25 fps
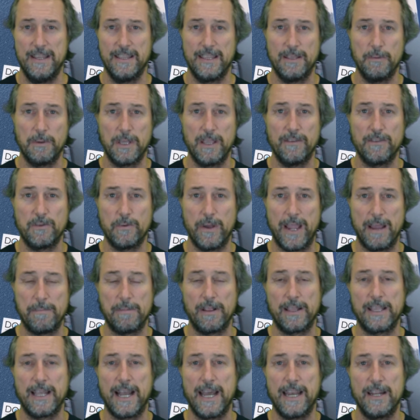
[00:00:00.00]
that we give to our
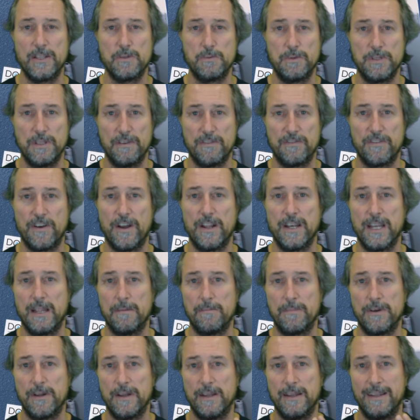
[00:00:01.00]
applicators, with your phone
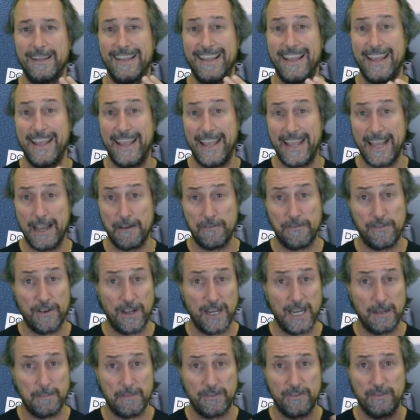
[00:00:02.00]
number, our
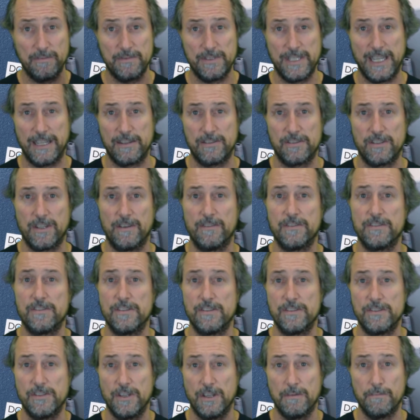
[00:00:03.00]
phone number from tech
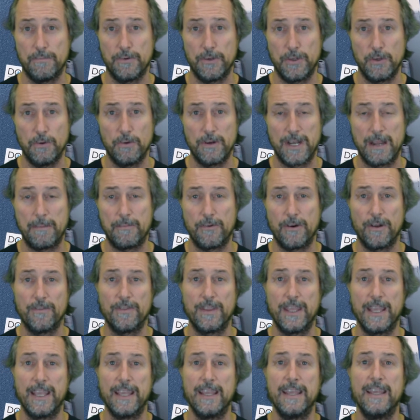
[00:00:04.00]
services, you can put your number on
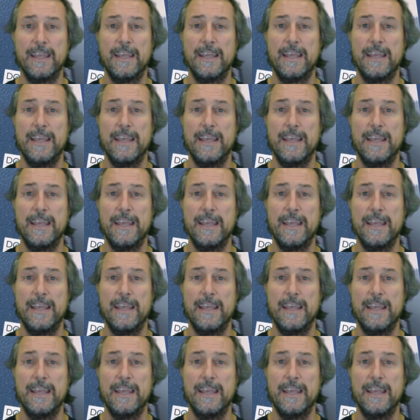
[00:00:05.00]
there,